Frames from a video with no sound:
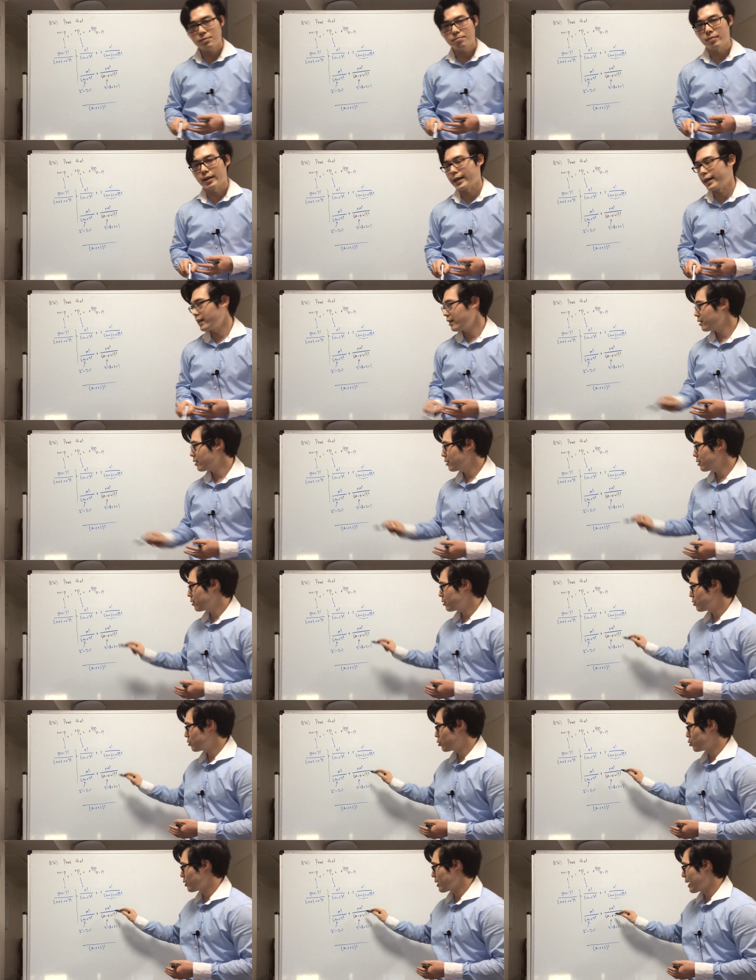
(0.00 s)
by
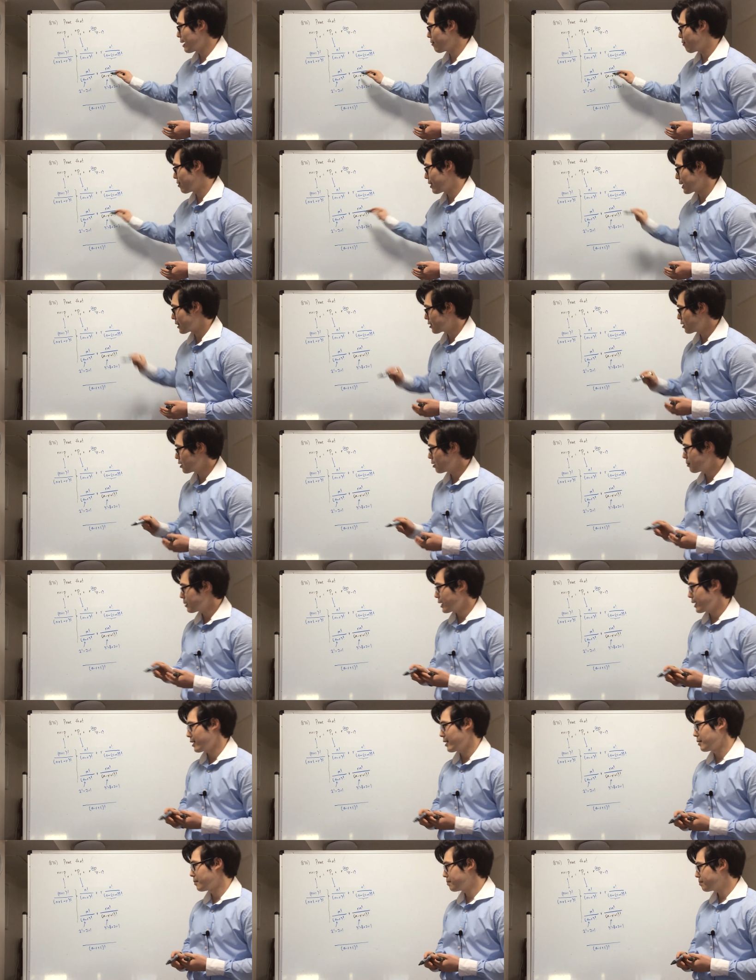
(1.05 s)
to have that denominator?